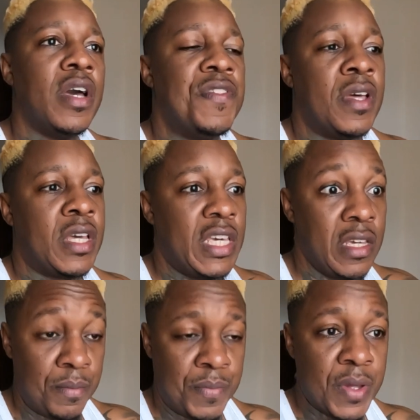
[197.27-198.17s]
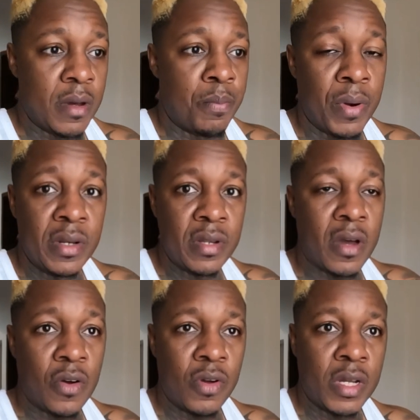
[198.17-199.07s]
they keep the
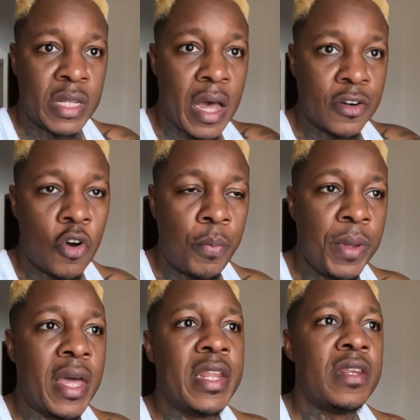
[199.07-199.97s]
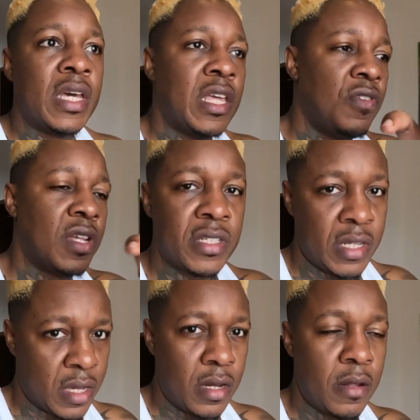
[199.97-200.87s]
printout, the hard copy, and then they give you the
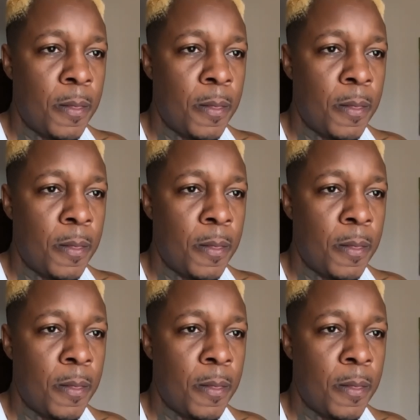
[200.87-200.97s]
sticker.